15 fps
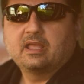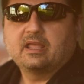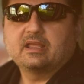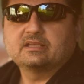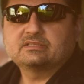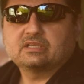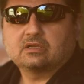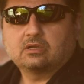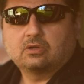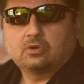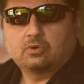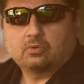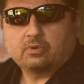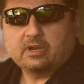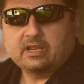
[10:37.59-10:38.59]
is a
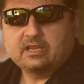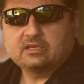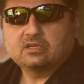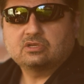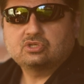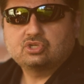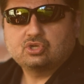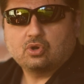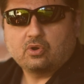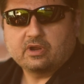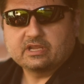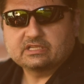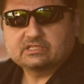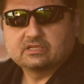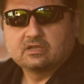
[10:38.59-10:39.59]
great
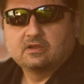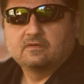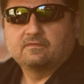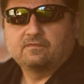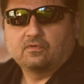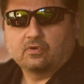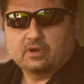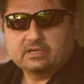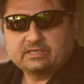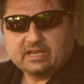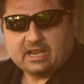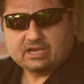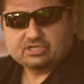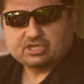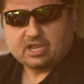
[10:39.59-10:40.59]
choice for a
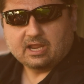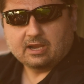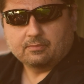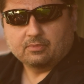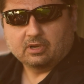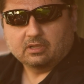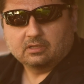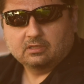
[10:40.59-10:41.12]
dash camera.